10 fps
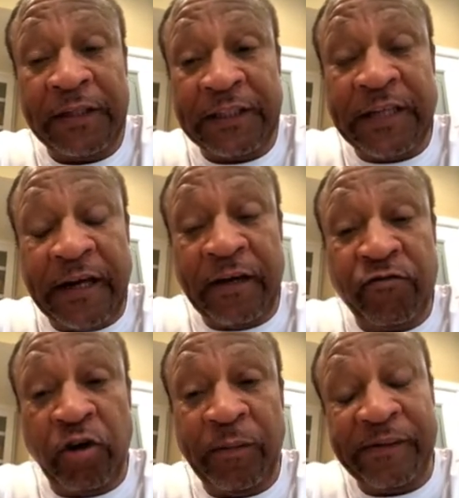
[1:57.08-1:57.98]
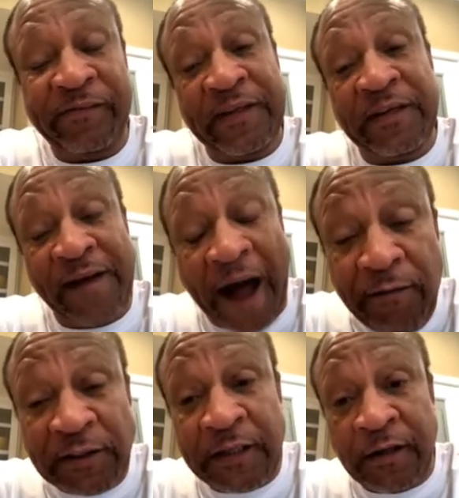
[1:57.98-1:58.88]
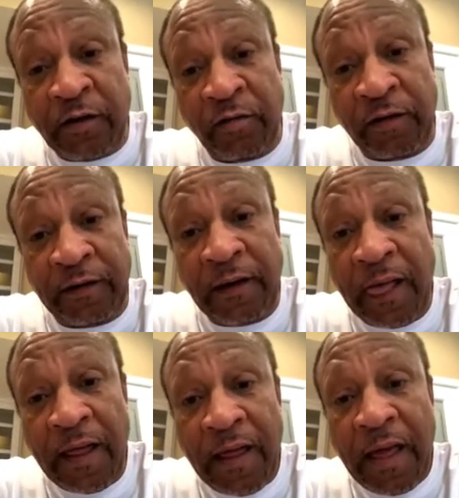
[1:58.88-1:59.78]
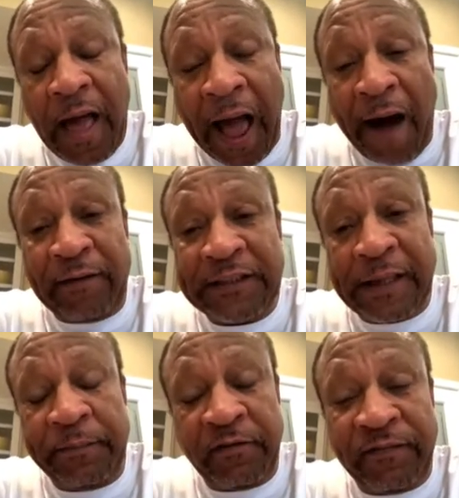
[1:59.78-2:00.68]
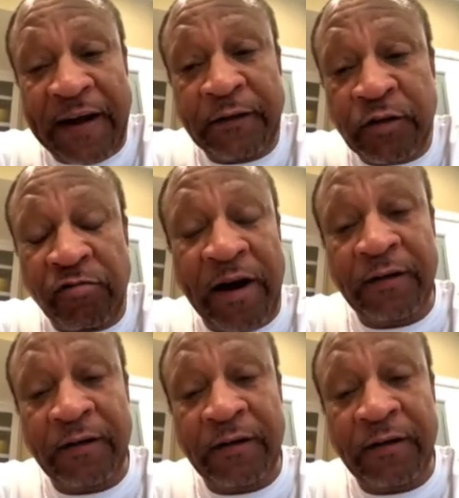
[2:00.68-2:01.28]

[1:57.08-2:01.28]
But to tell you the truth, if I was in a corner, I would have to fight two